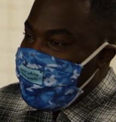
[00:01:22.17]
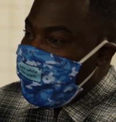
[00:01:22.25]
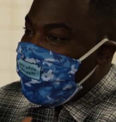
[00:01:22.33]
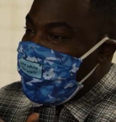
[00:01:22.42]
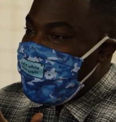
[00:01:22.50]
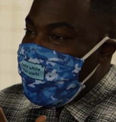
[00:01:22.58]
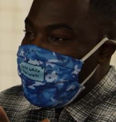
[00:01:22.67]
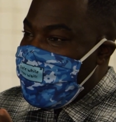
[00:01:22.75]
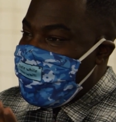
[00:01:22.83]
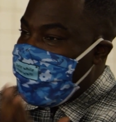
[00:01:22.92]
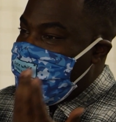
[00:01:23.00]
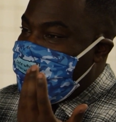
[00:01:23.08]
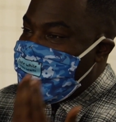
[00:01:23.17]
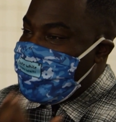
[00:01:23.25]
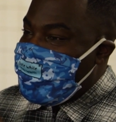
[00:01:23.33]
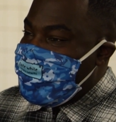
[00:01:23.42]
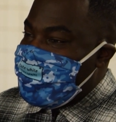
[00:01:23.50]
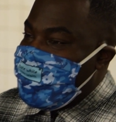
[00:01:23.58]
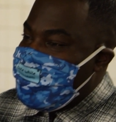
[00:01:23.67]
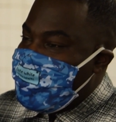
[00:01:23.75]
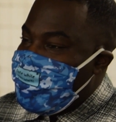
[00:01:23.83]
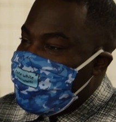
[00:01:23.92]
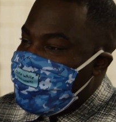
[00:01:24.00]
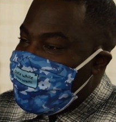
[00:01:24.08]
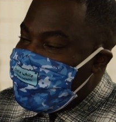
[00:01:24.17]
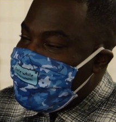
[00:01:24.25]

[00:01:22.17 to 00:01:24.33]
a little bit more about that book. It sounds cool. Sounds